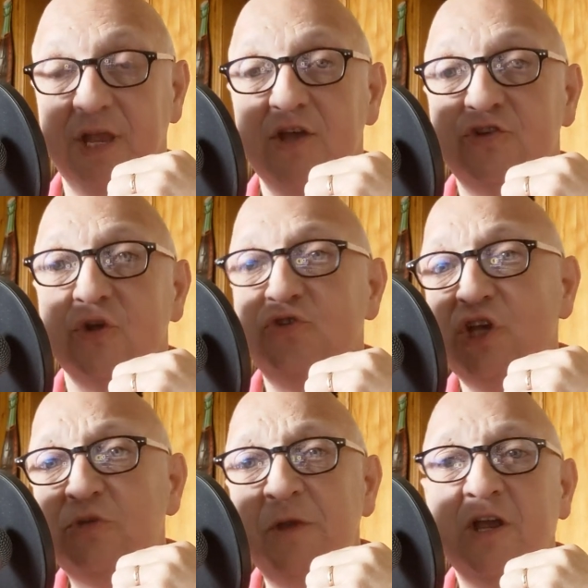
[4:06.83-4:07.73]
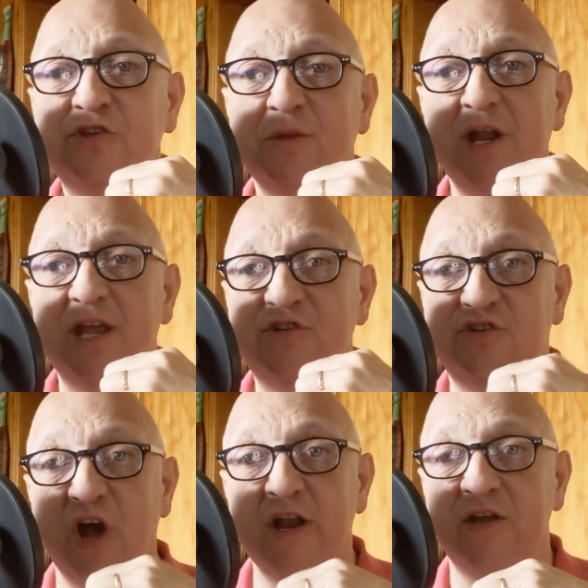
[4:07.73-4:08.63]
So just because somebody has
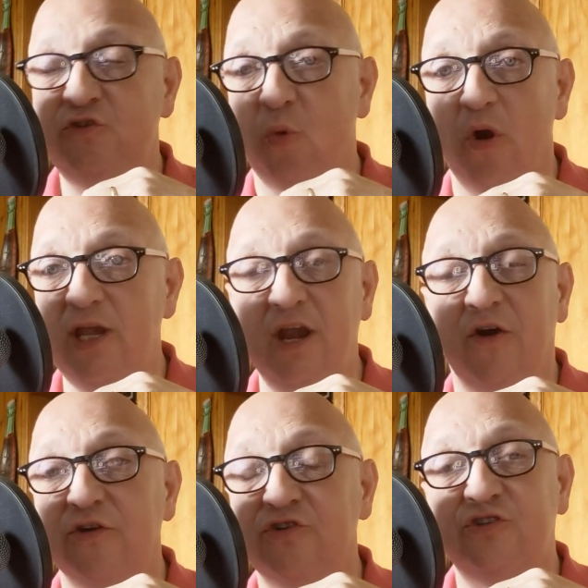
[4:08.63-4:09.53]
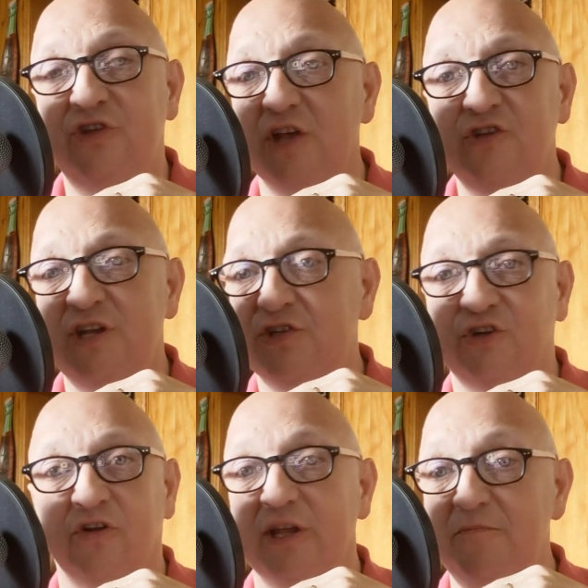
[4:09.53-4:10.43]
done it 20 years doesn't
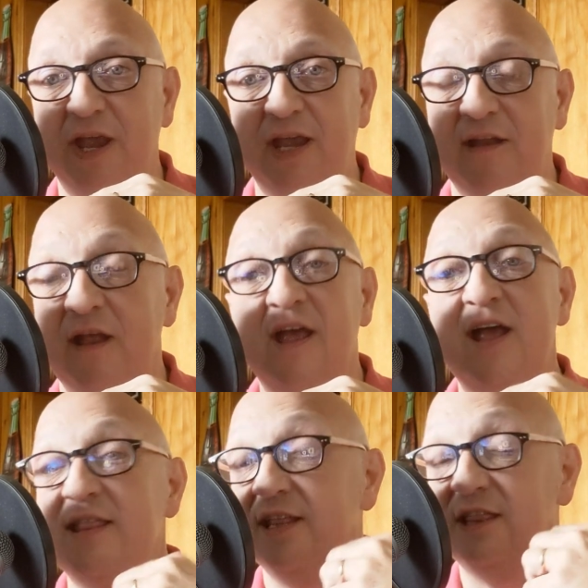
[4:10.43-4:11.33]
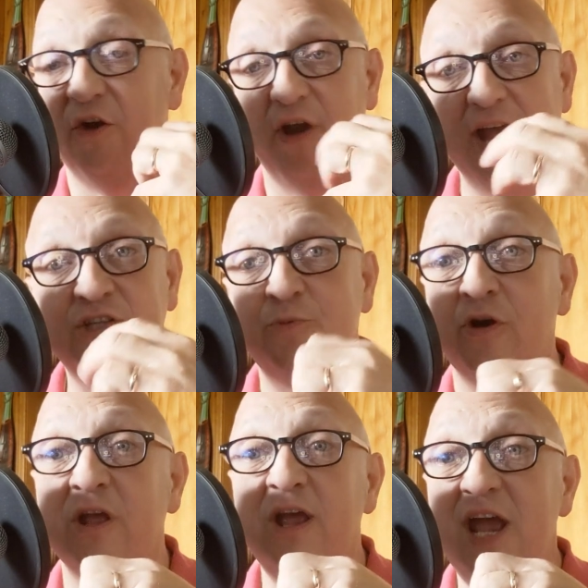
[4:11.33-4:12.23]
necessarily mean that they're an
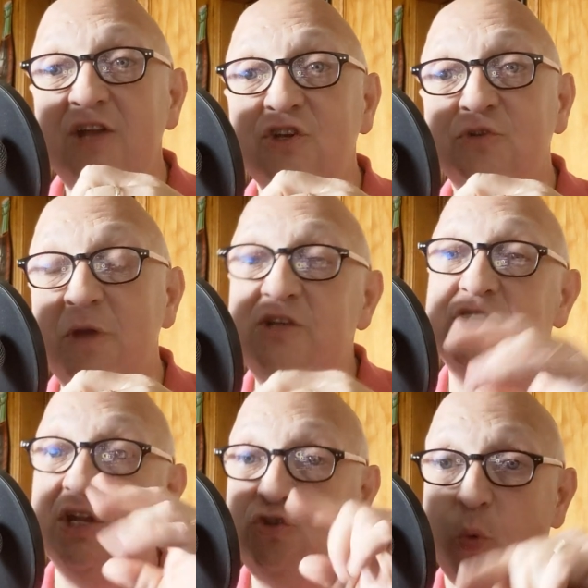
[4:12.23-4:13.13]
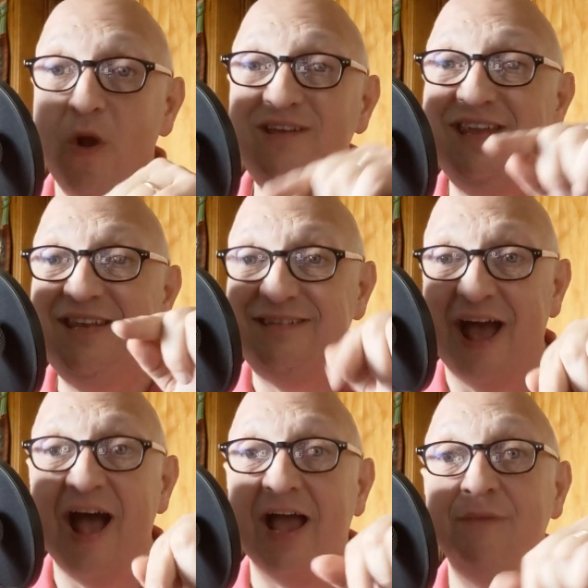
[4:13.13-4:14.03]
expert. It just means that 20
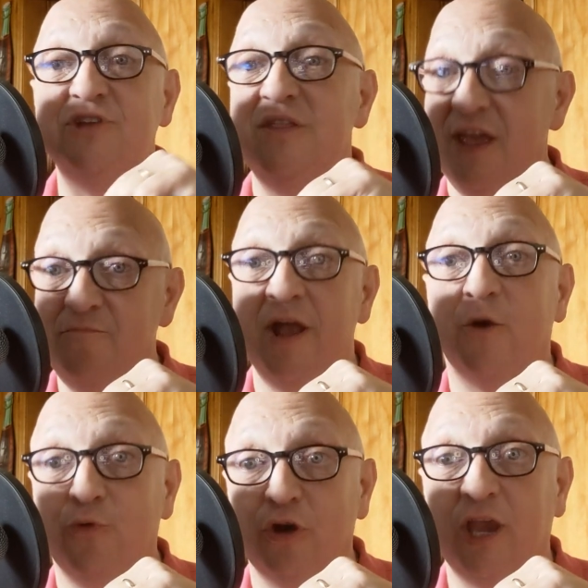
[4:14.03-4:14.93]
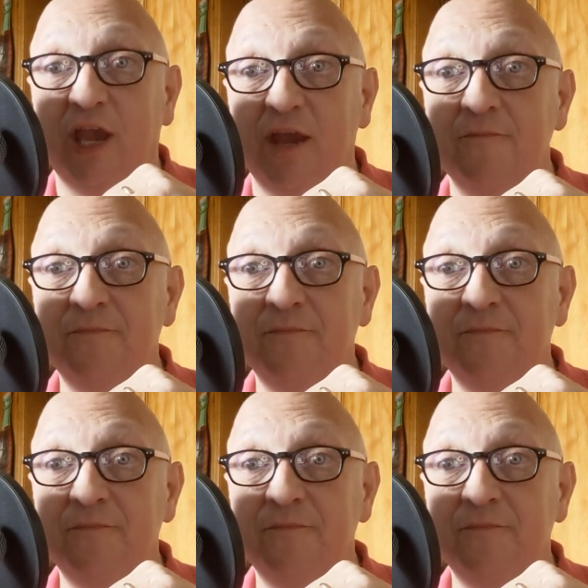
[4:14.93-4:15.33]
times they've been a rookie.